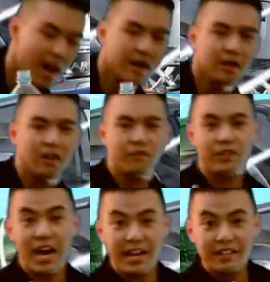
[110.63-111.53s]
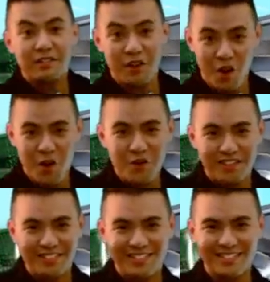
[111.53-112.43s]
bottle of Diet
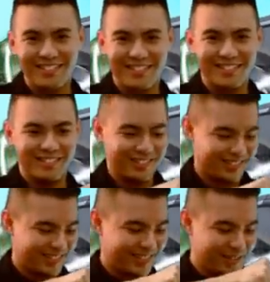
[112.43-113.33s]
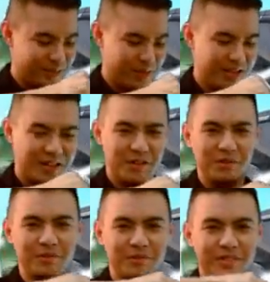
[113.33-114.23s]
Coke, there you go,
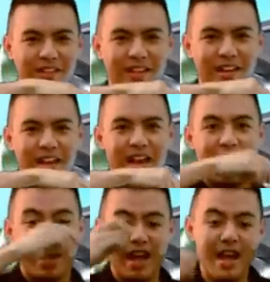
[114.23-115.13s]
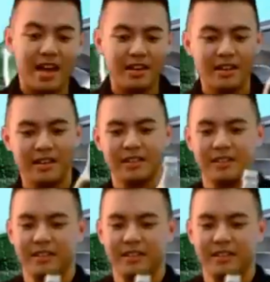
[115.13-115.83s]
and